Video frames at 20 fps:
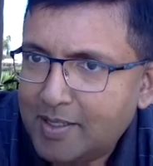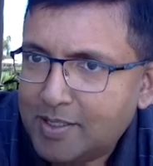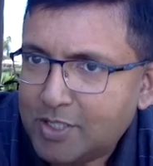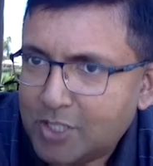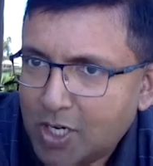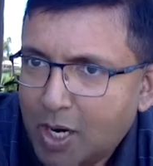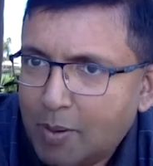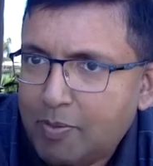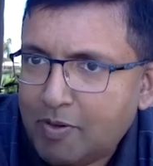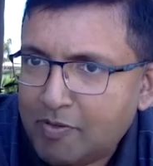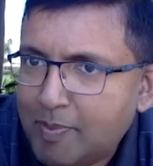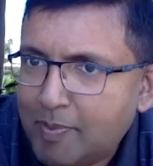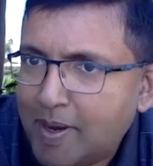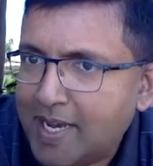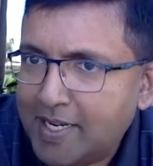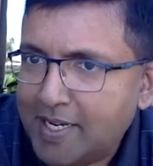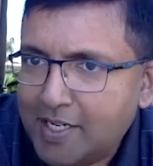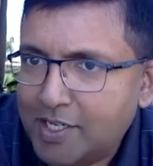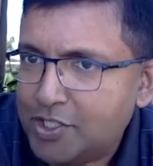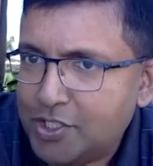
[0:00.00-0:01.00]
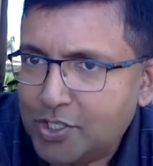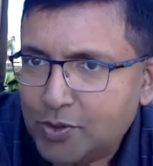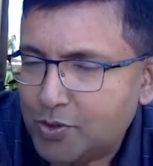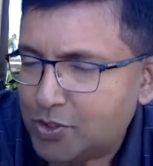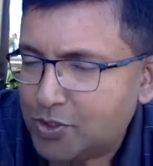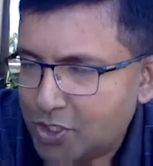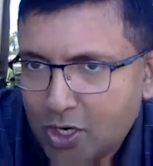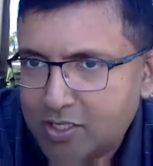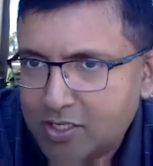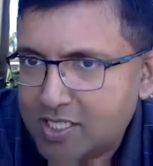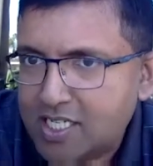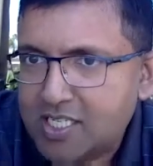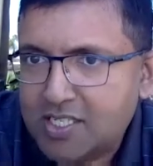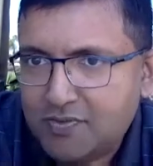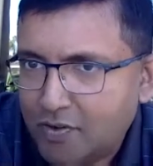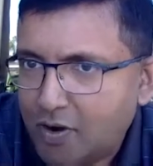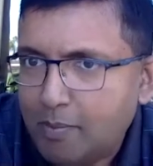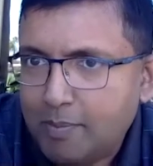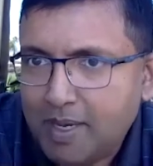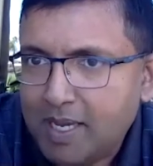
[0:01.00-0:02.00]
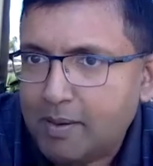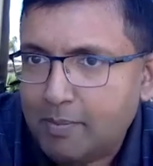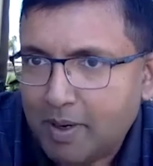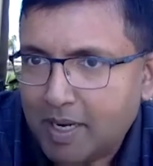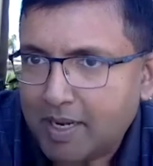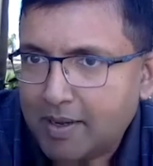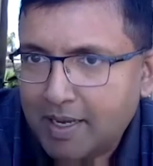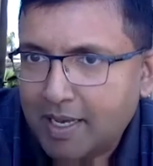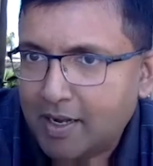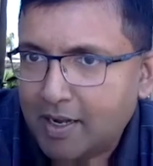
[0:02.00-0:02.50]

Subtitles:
top of mind issues, not just for me, but